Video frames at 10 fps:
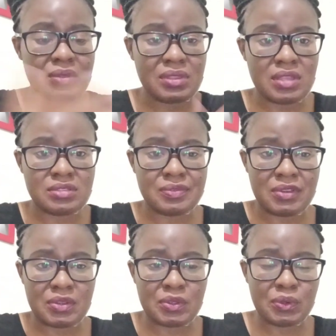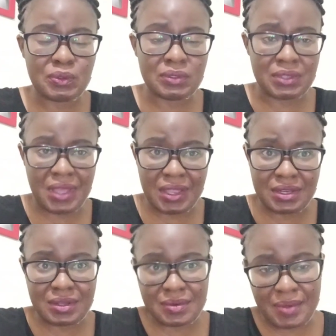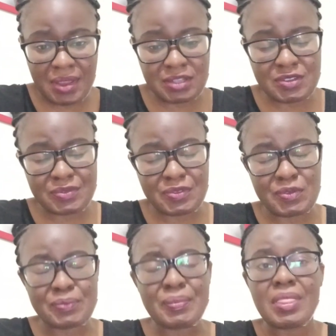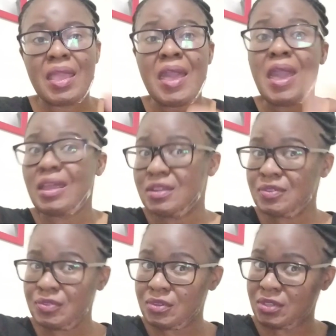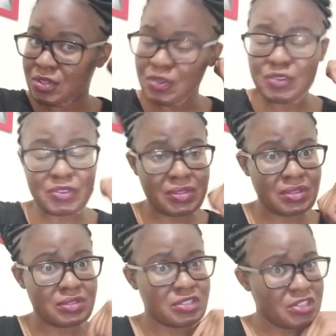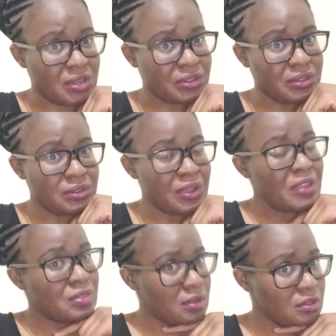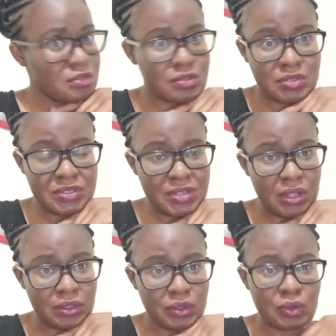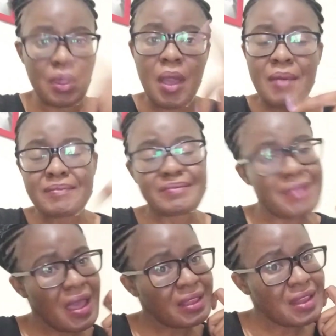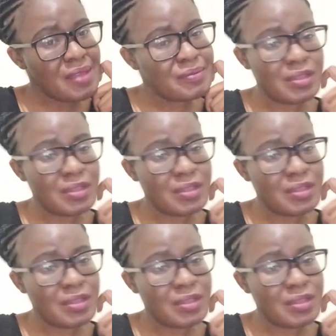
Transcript: That's very cool and great of you. And if you're new to this channel, I thought to tell you my name